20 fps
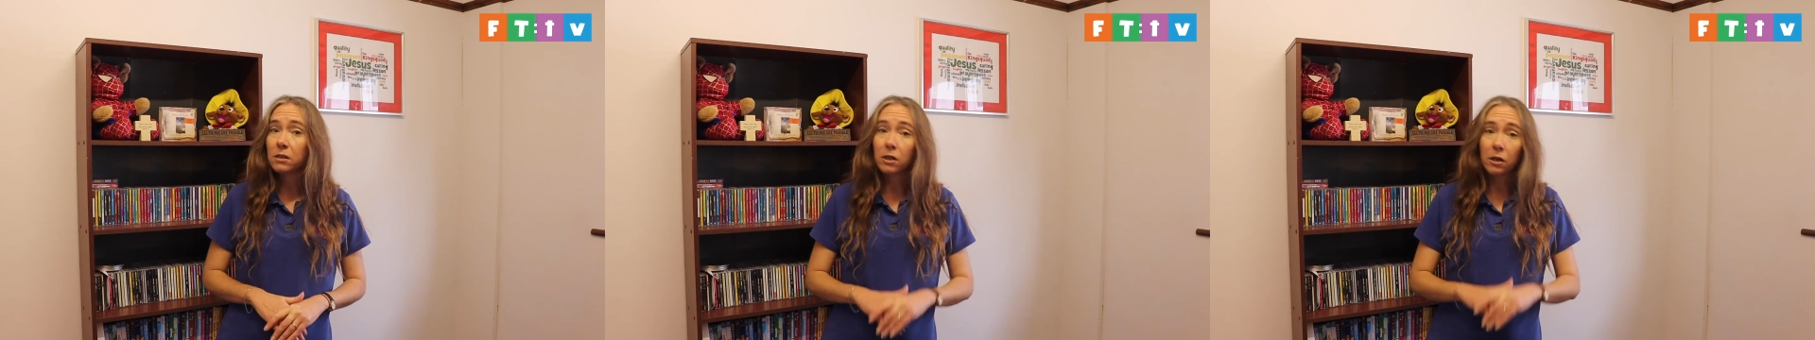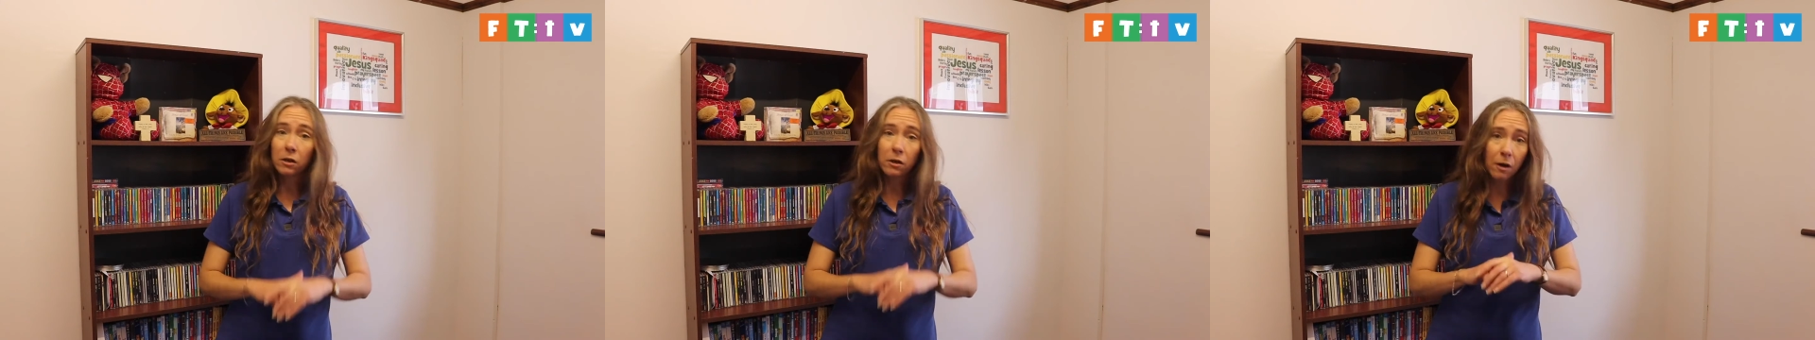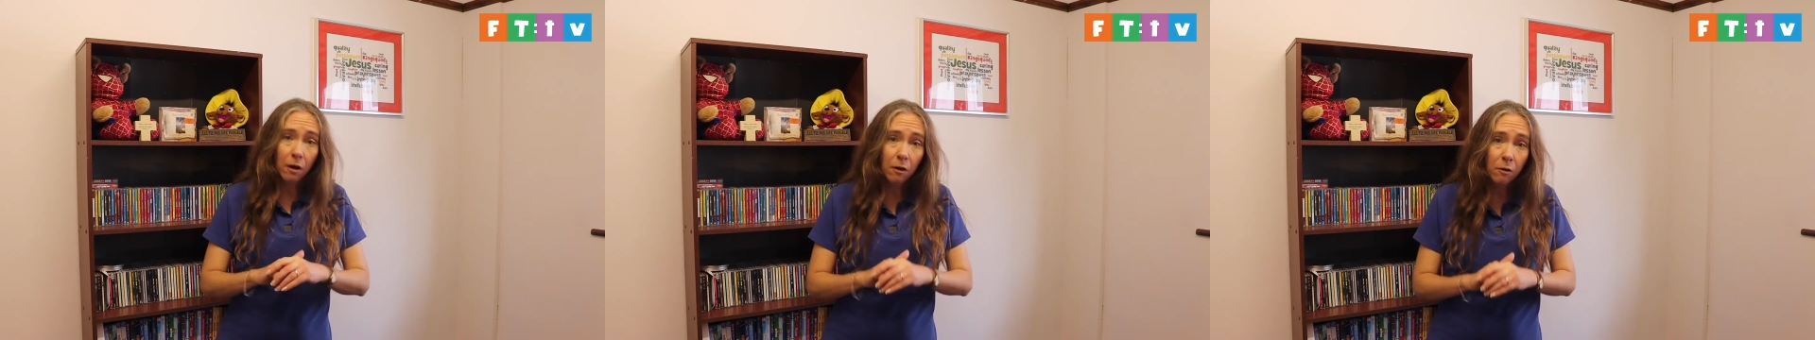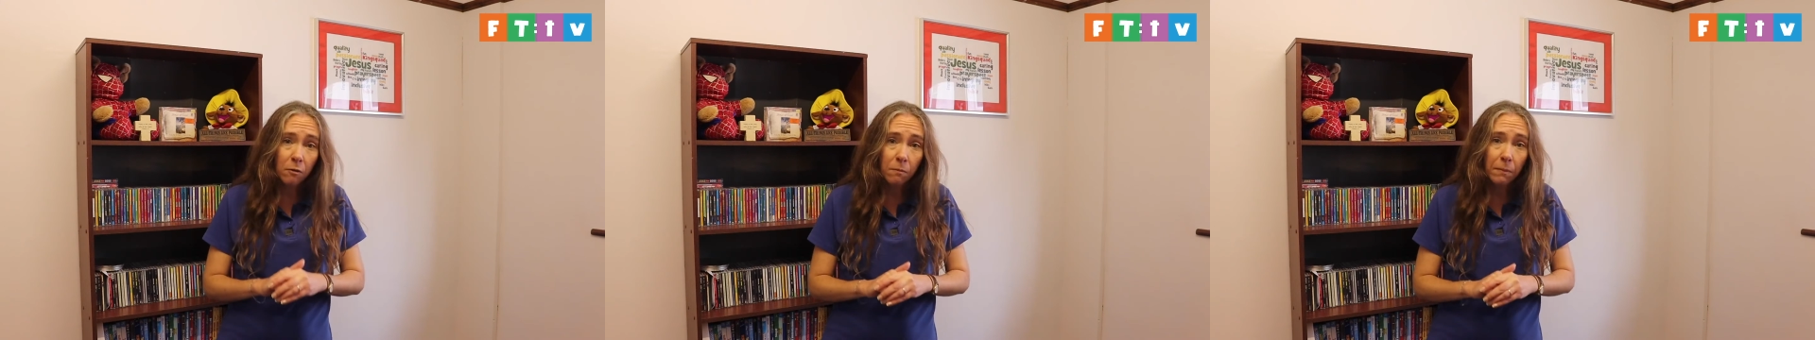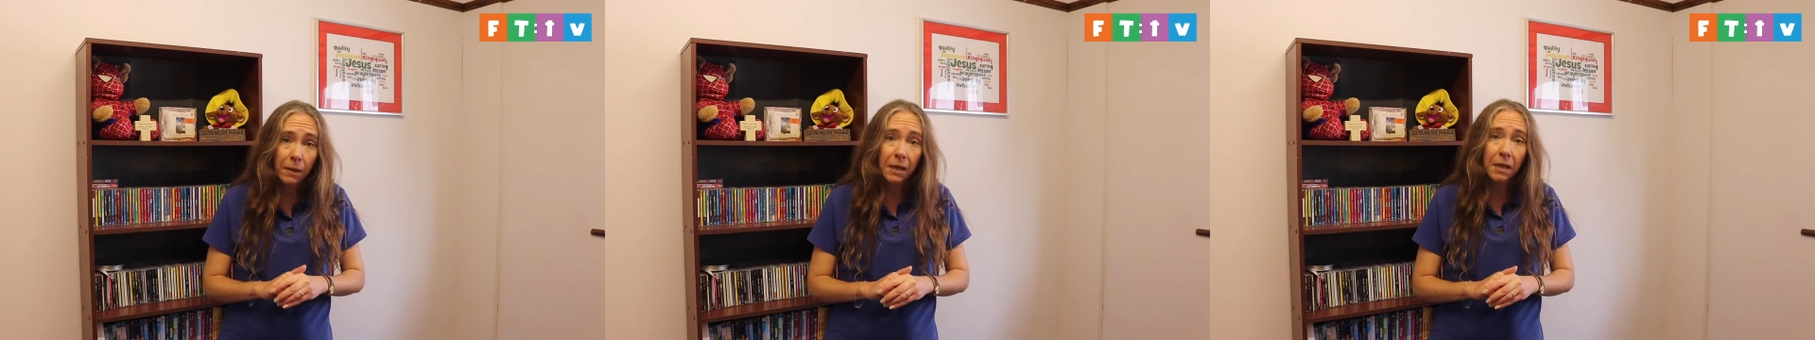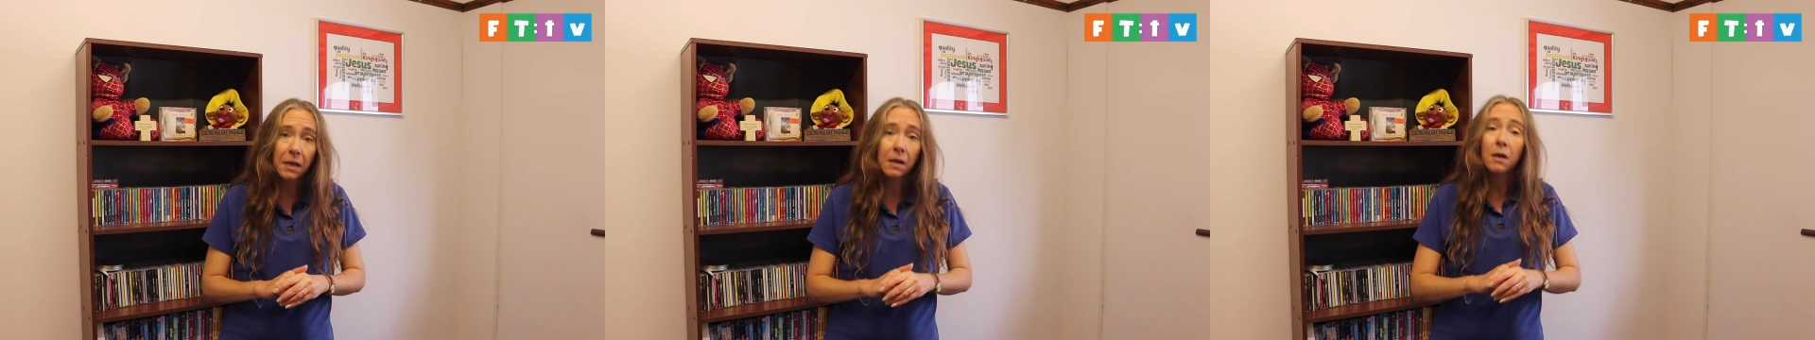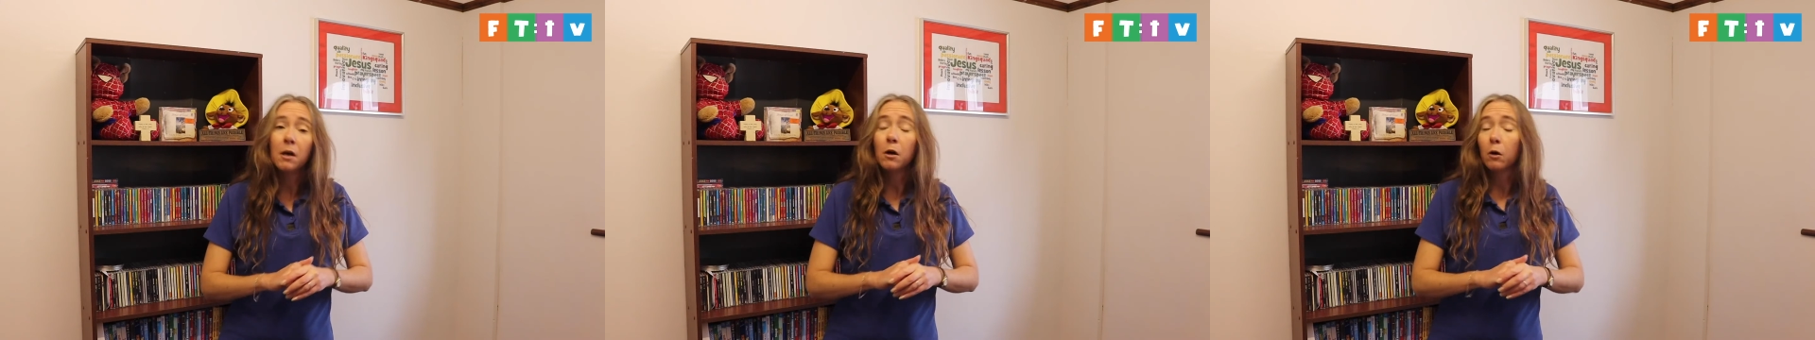to know
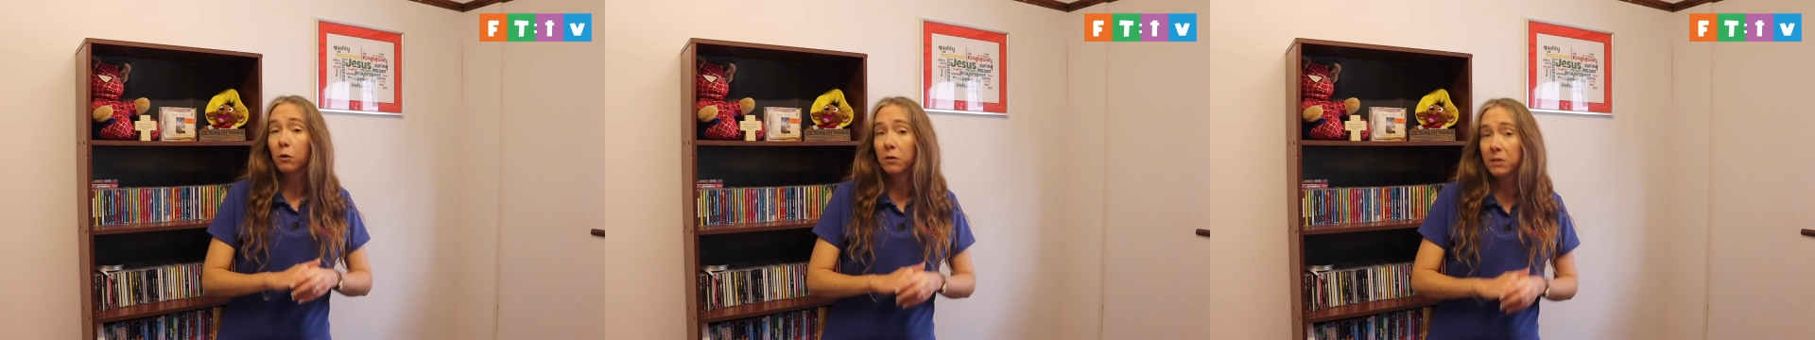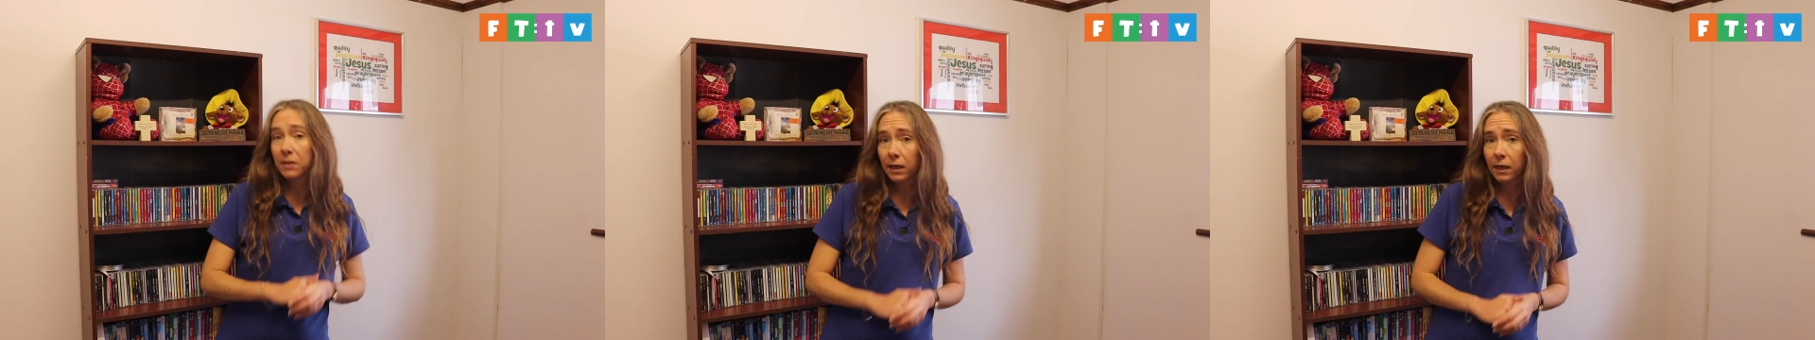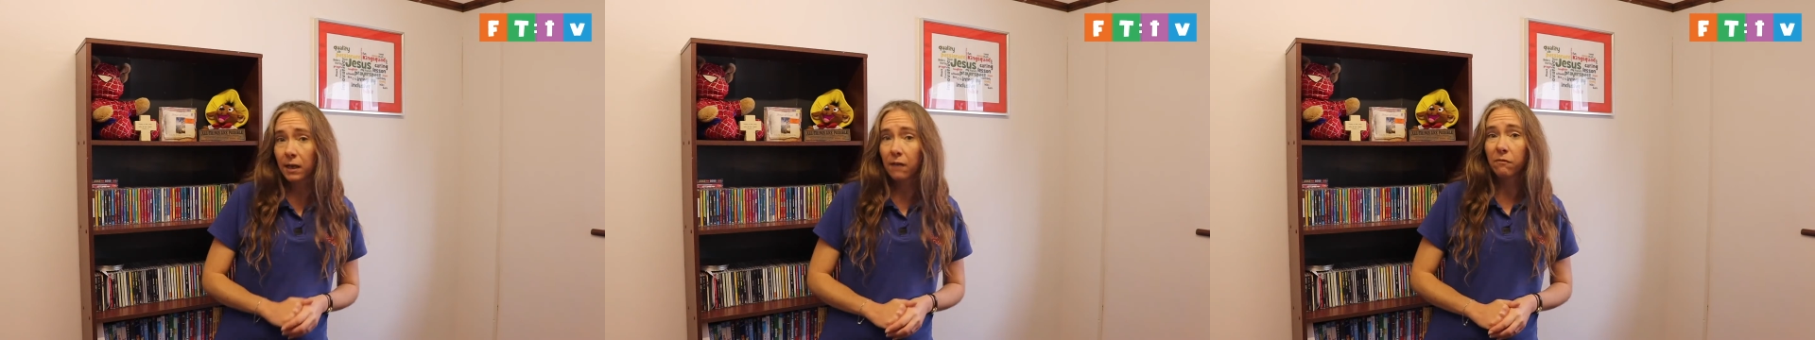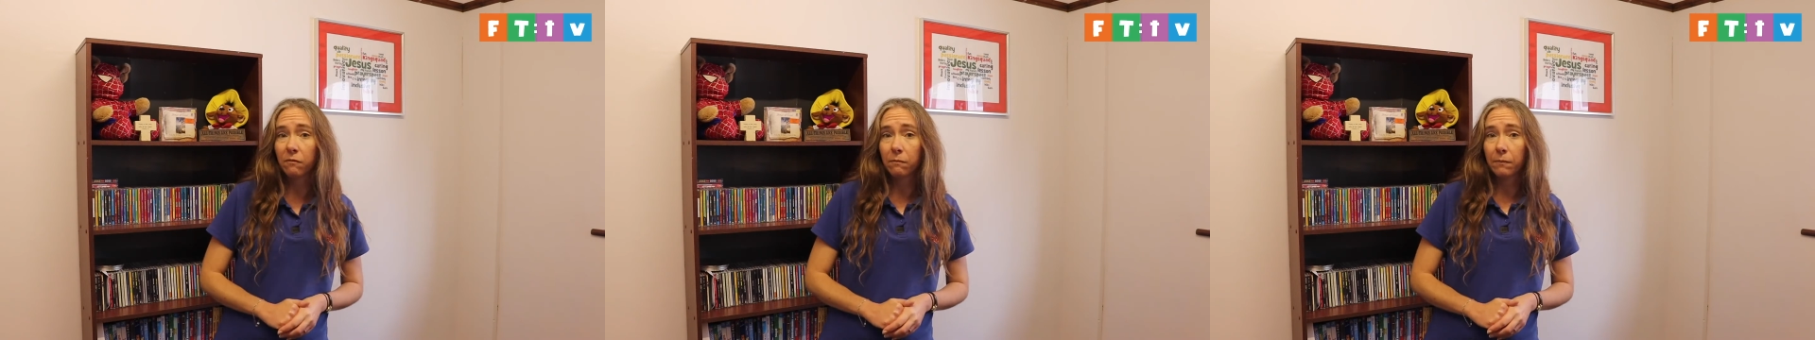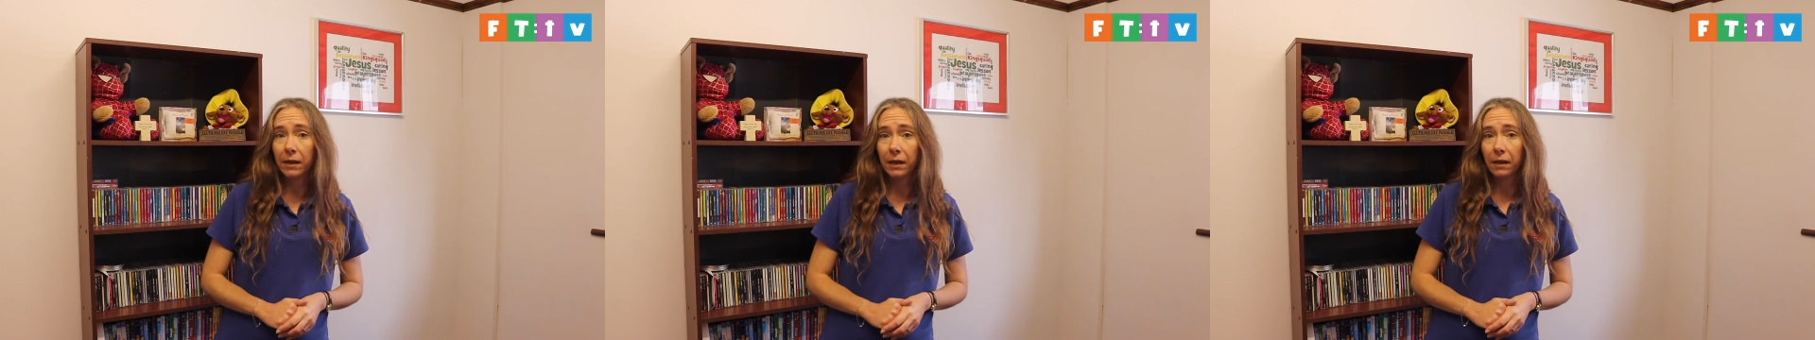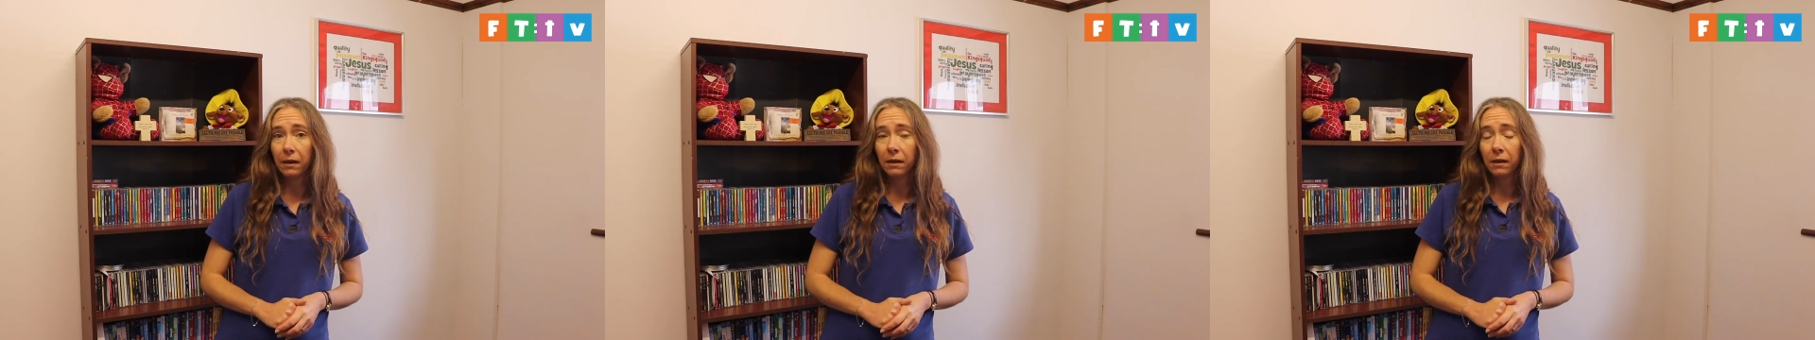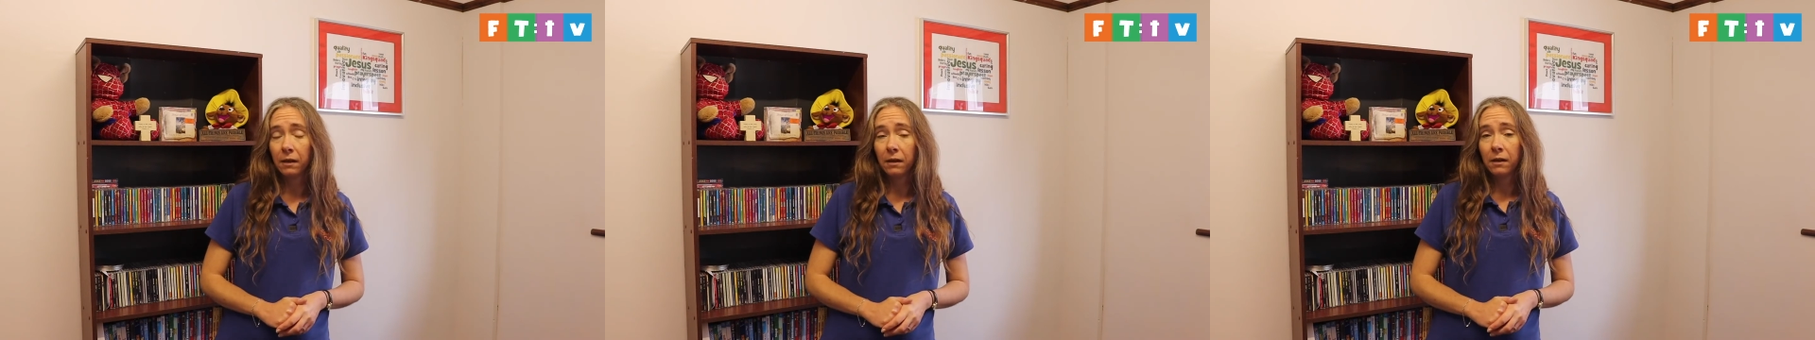me or to love me